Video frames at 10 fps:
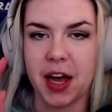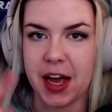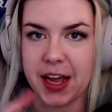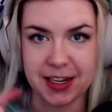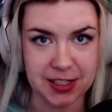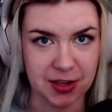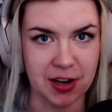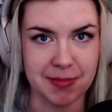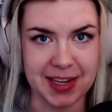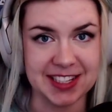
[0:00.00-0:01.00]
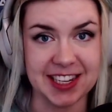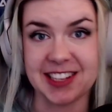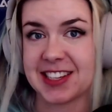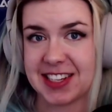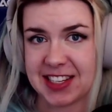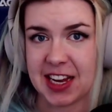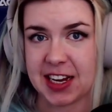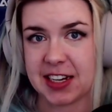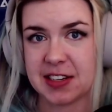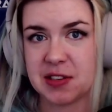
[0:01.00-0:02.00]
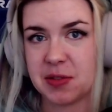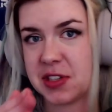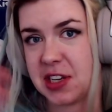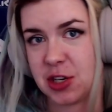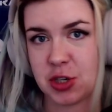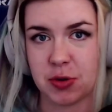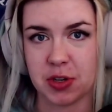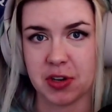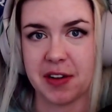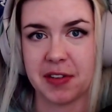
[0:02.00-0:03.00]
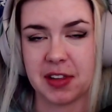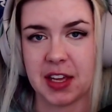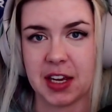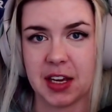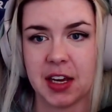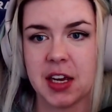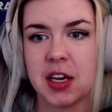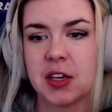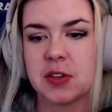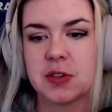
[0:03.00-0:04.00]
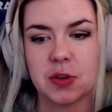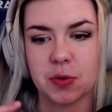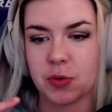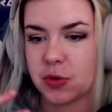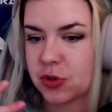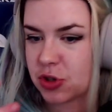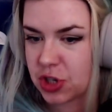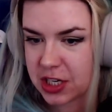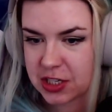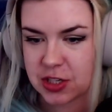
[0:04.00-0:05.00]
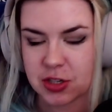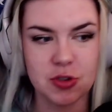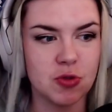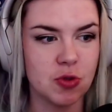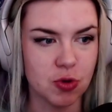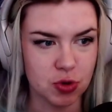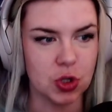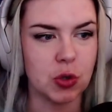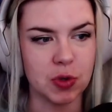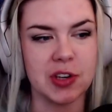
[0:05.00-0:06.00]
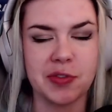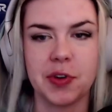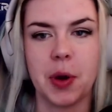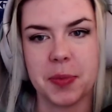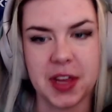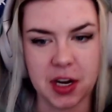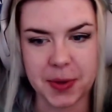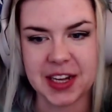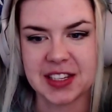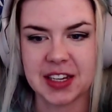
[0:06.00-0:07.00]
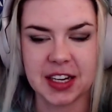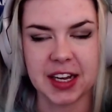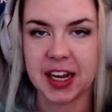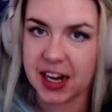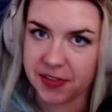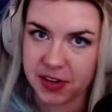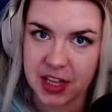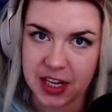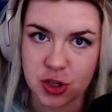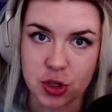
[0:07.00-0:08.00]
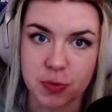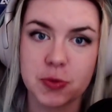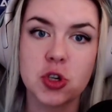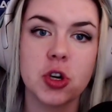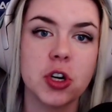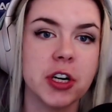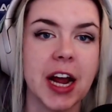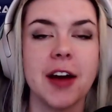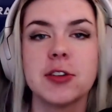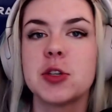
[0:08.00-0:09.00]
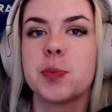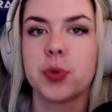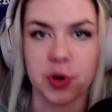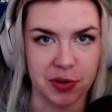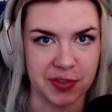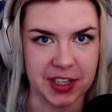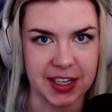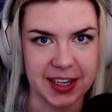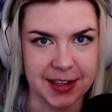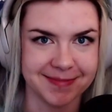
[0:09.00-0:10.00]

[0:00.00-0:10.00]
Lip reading: It's gonna make sense in a second as soon as I show you everything. So just do it from there basically, and everything should turn out perfectly.